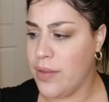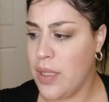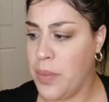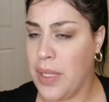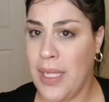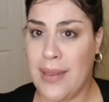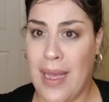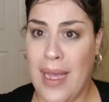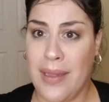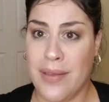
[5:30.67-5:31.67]
or something like
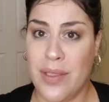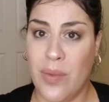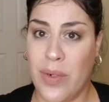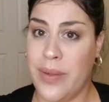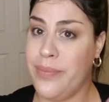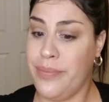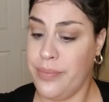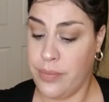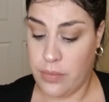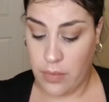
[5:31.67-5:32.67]
that in the store.
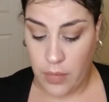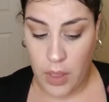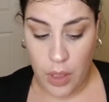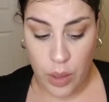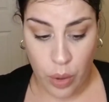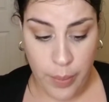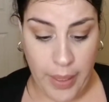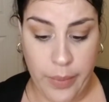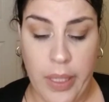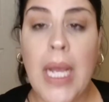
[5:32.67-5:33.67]
No,
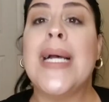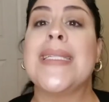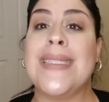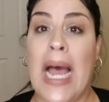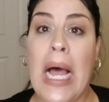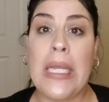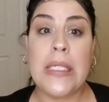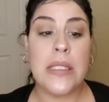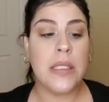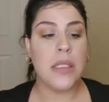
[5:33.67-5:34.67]
baby. Dollar.